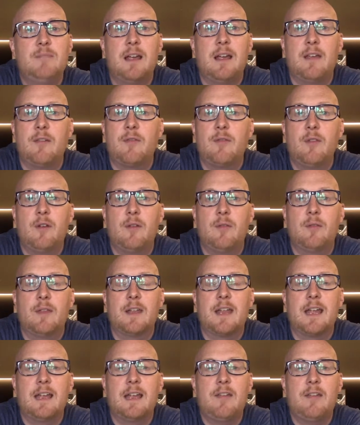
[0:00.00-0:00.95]
That is not the
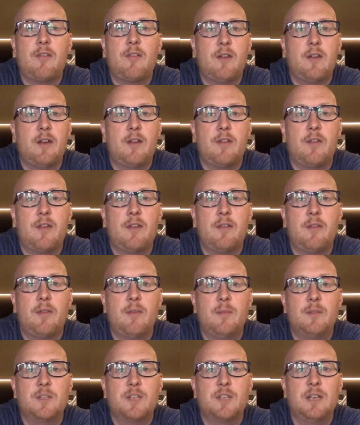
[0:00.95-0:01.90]
case. I sat at
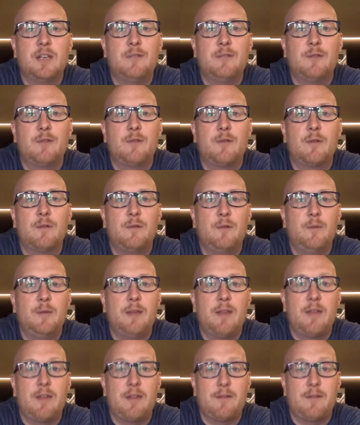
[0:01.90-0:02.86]
the machine for 3 or 4
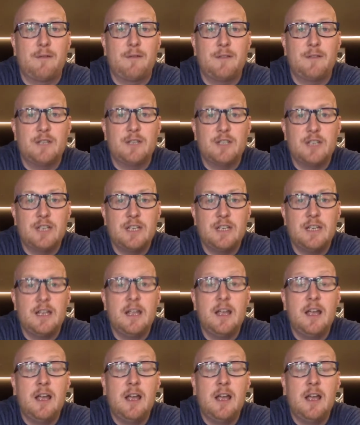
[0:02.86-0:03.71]
minutes after finishing,